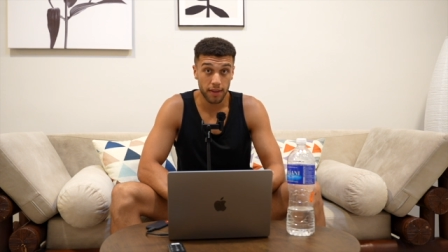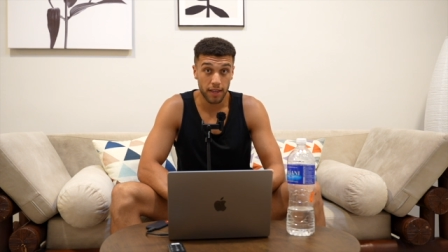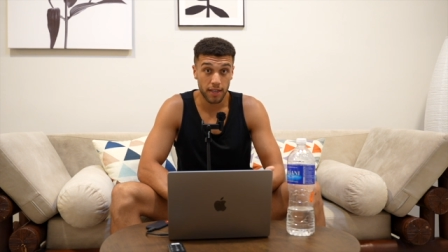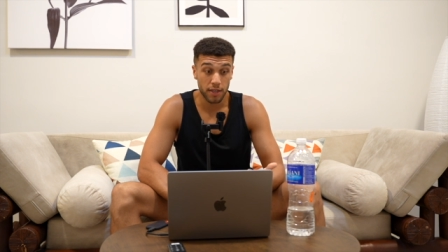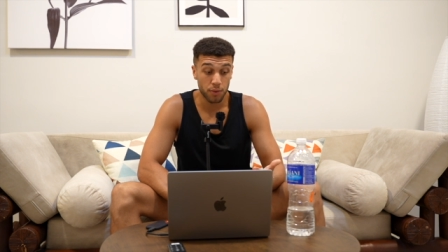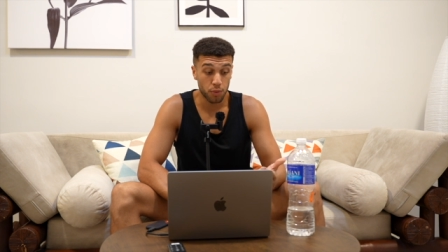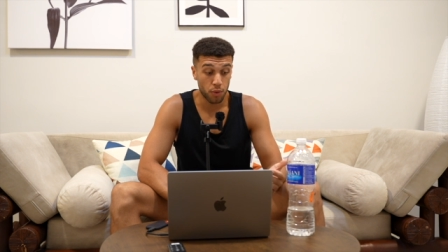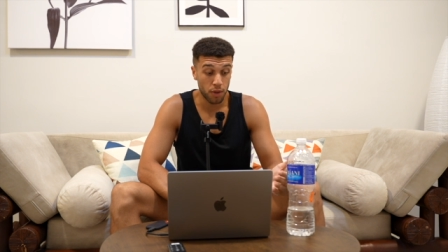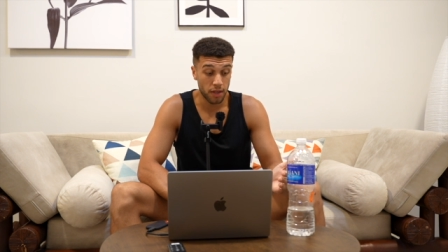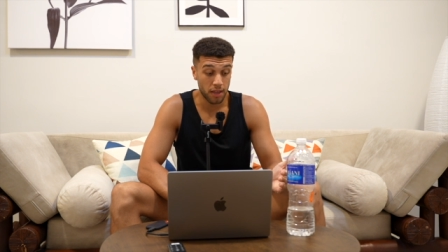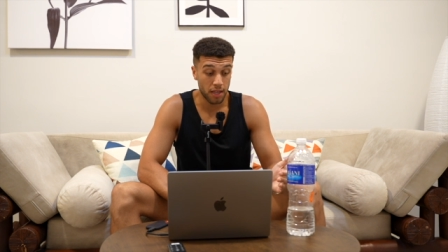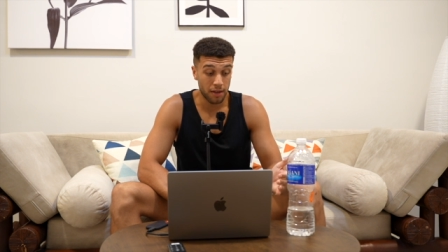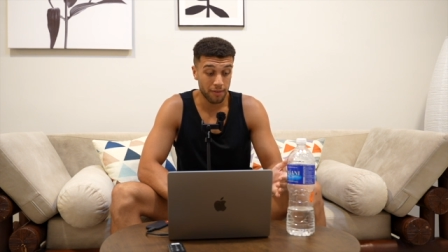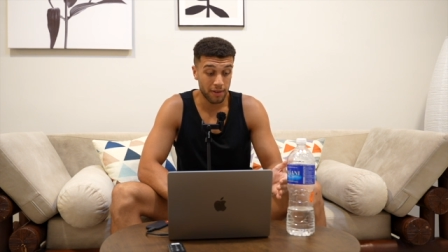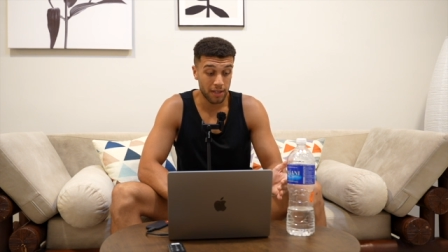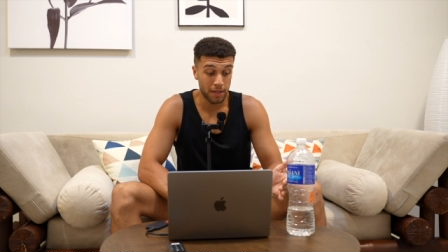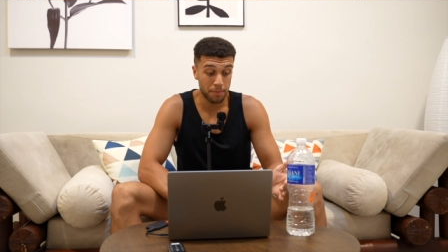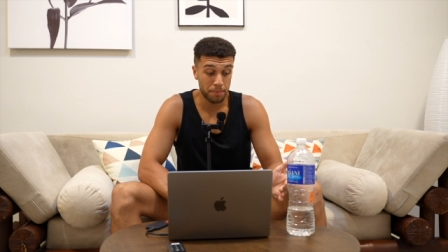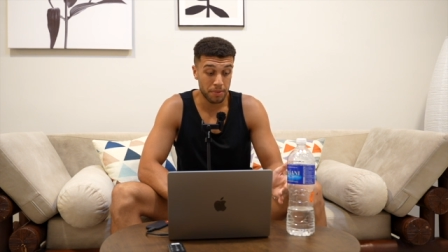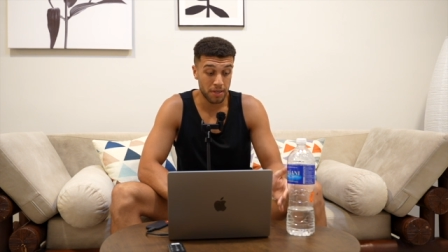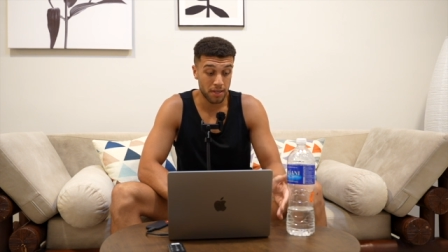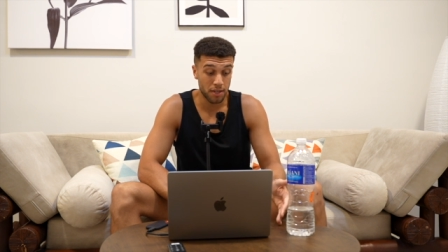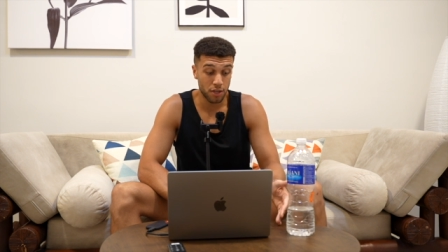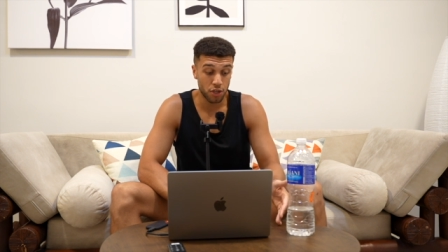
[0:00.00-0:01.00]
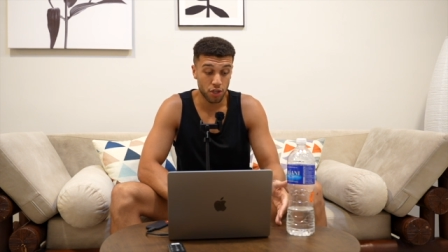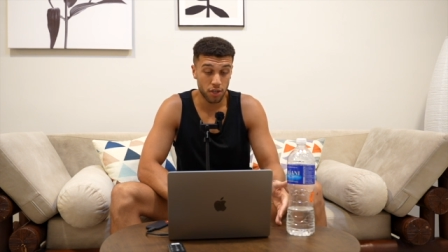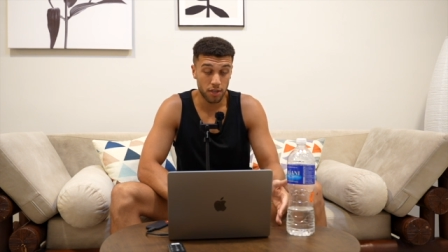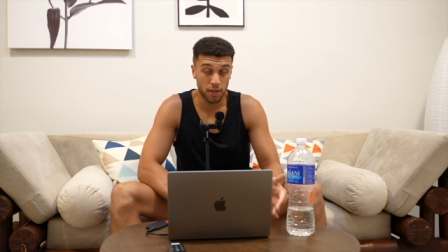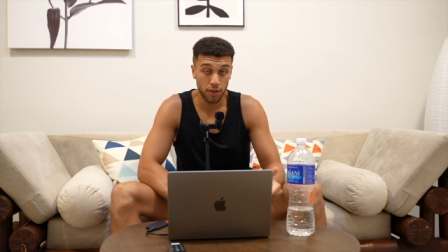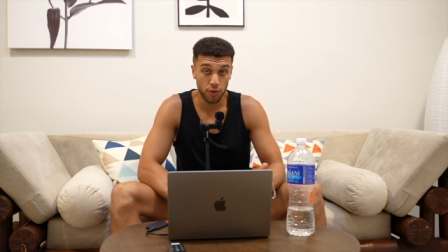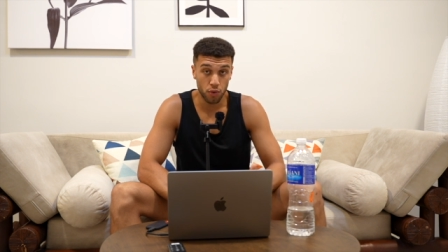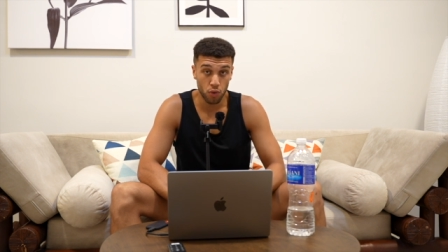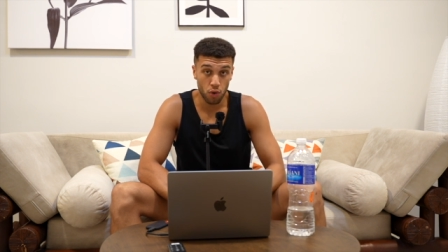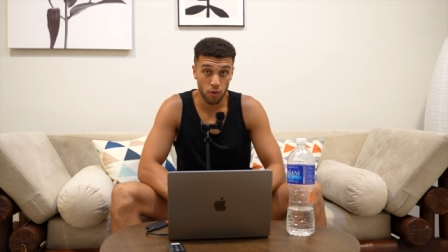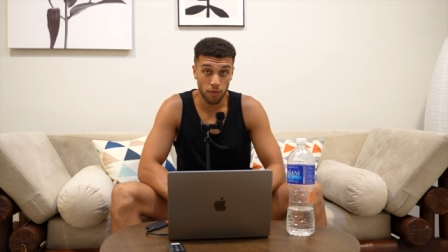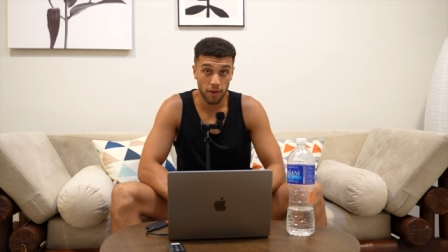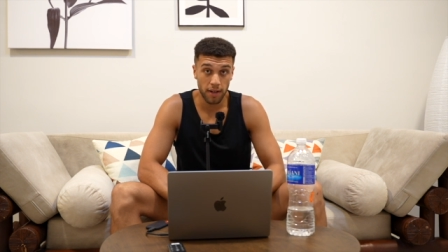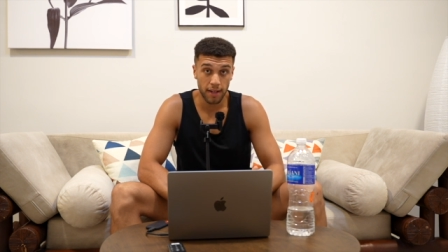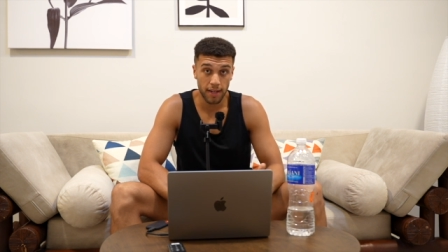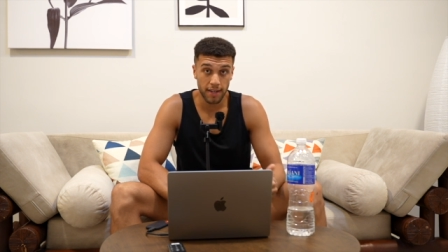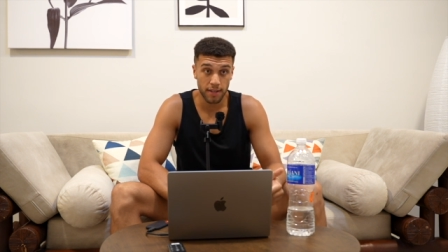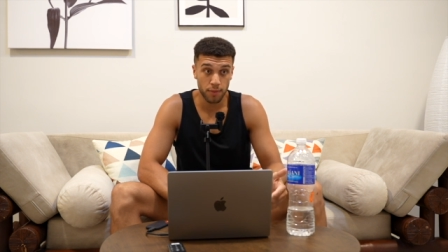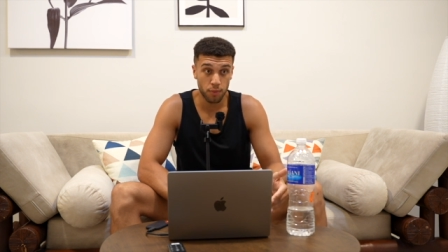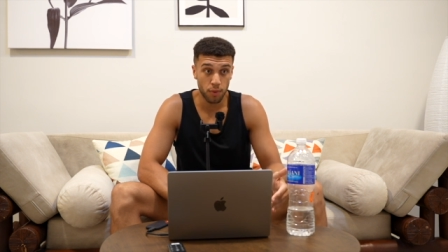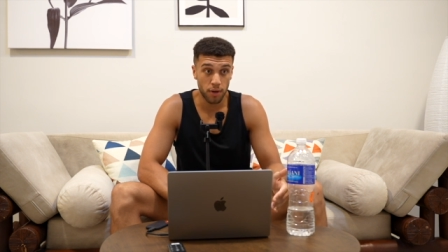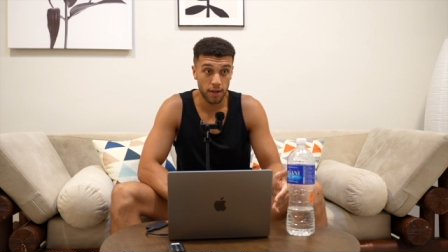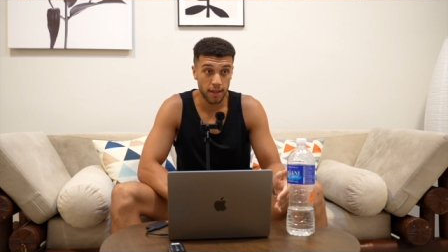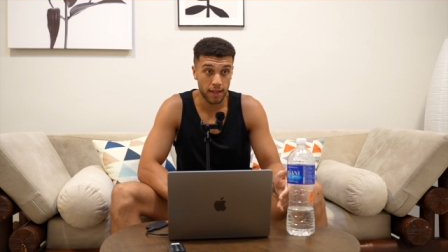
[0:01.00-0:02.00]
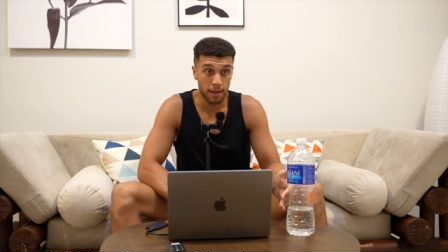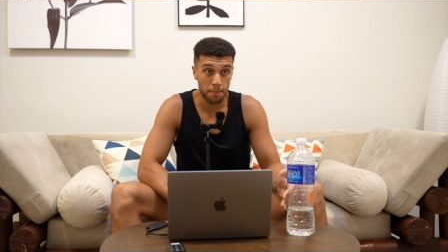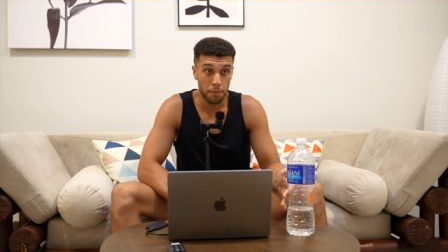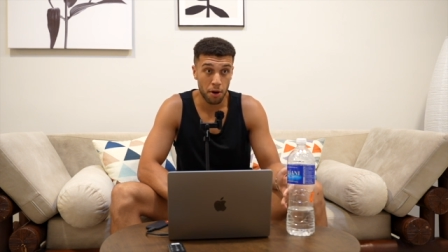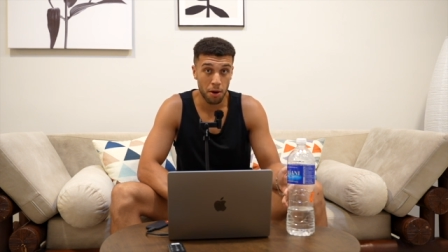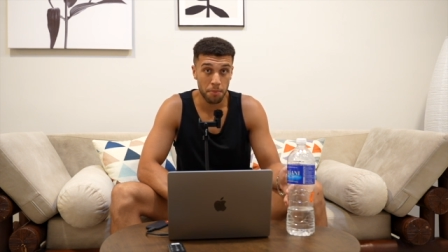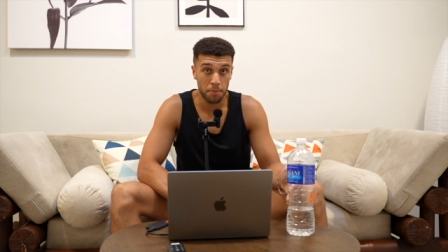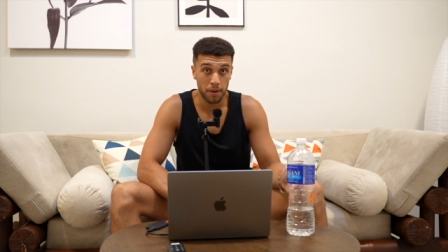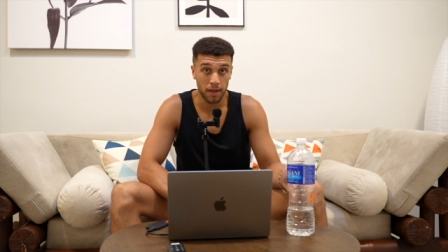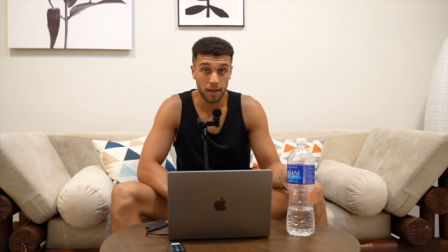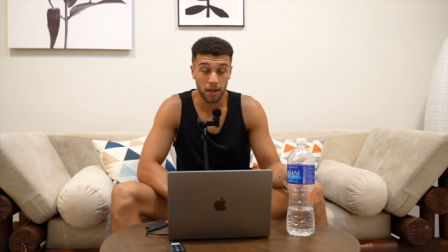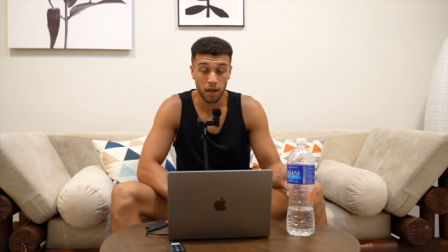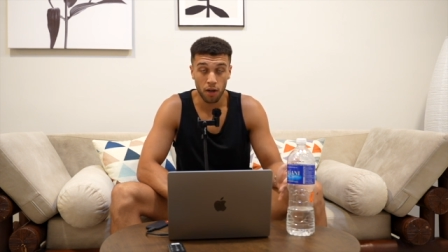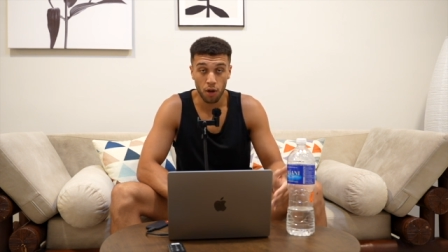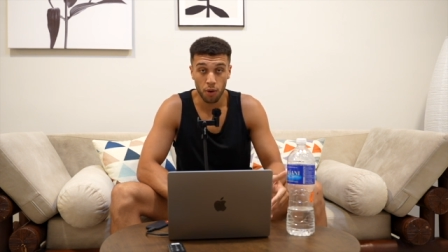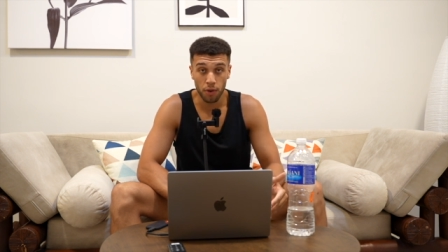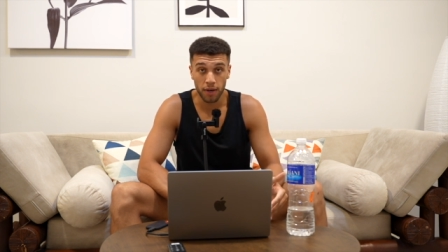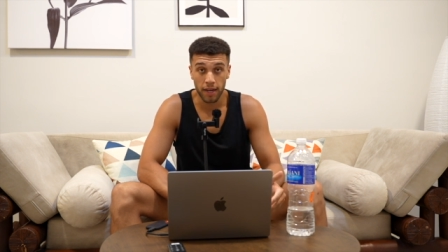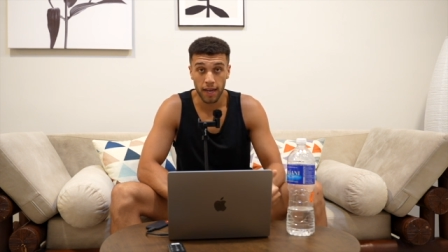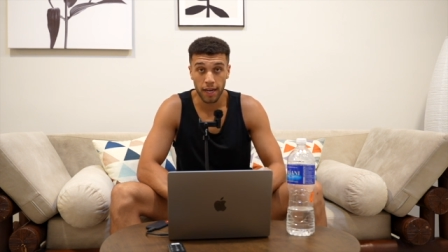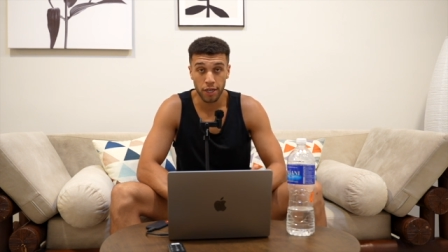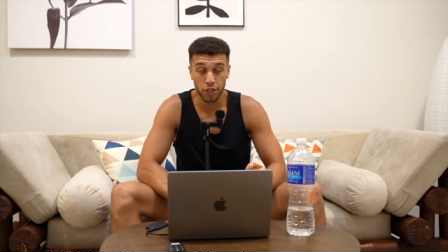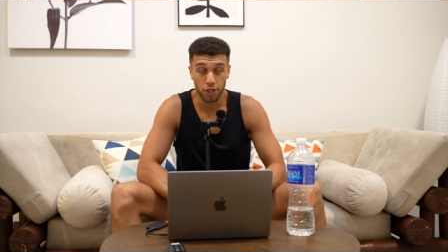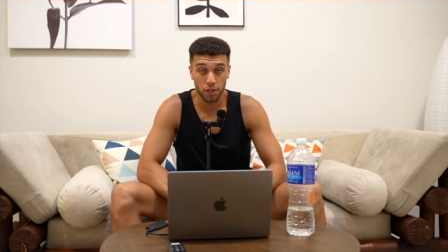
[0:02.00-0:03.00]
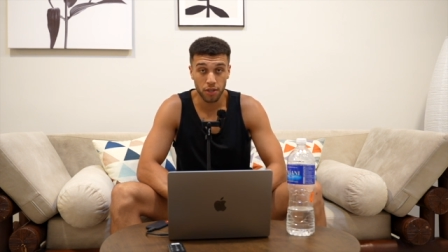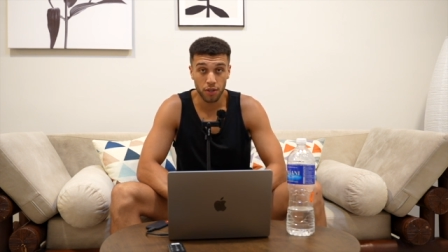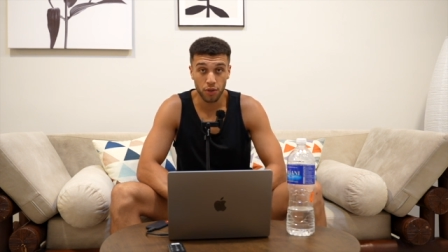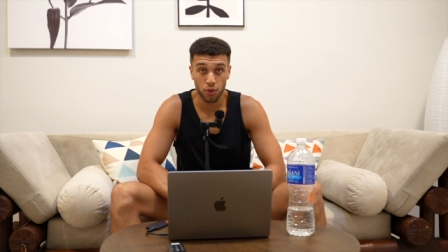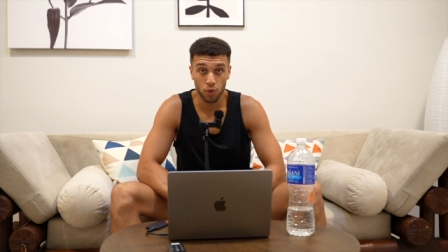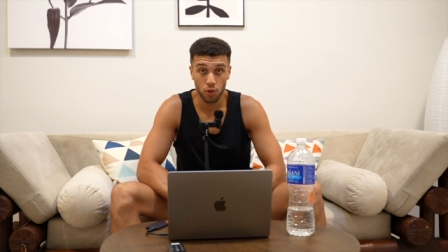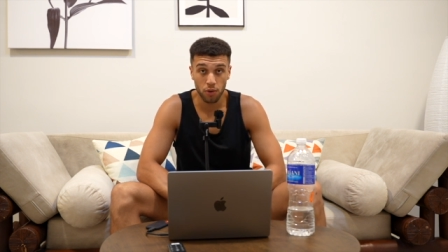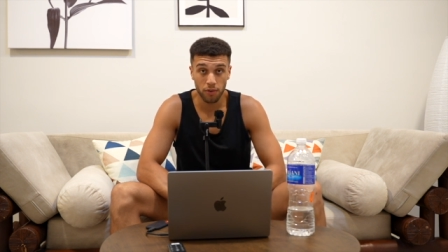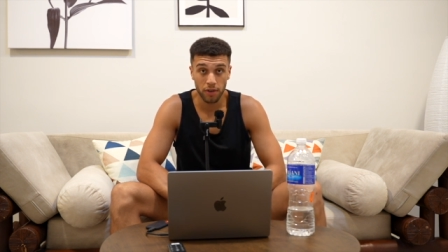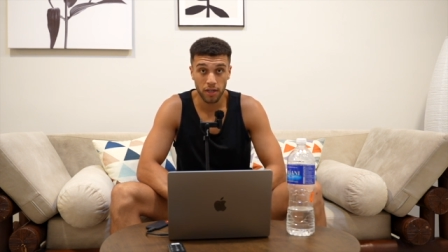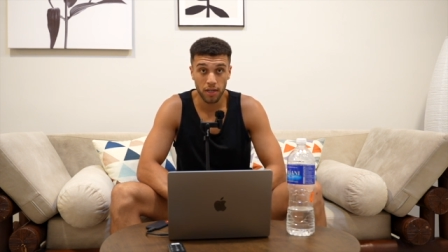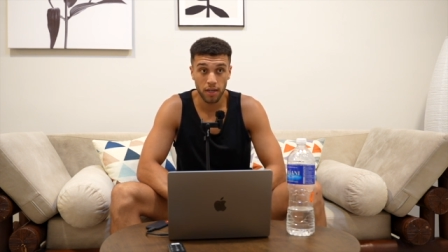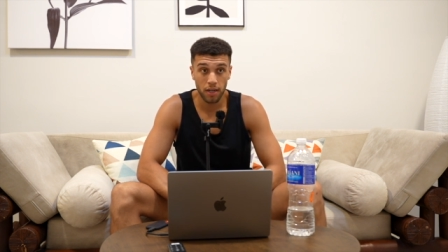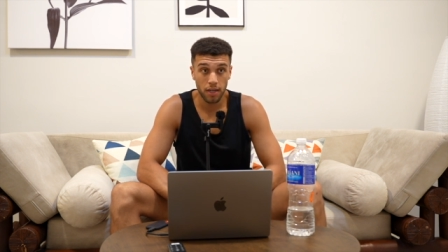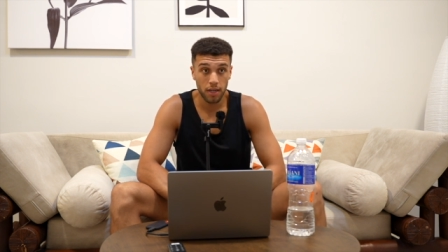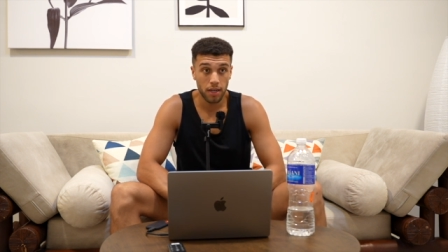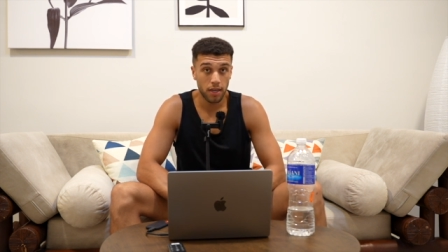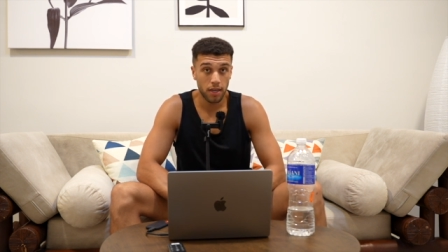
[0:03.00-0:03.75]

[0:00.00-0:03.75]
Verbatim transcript: That's why they're in the position that you're in. That's why they might be in the location that you're in,